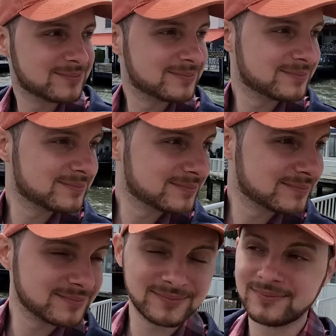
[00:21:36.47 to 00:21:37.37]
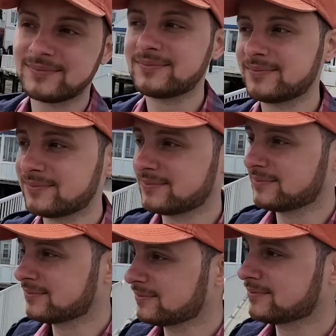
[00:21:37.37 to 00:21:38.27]
they came out, we headed to our
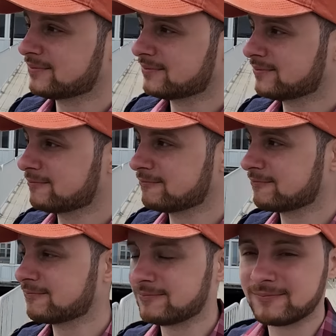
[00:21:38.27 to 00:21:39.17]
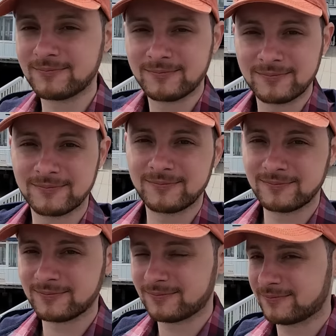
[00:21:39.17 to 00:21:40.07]
ferry and after getting one
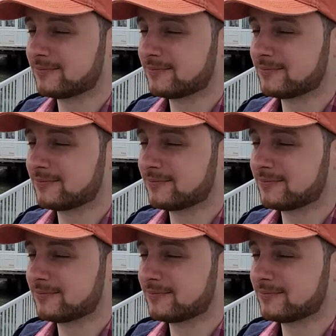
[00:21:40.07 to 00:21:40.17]
last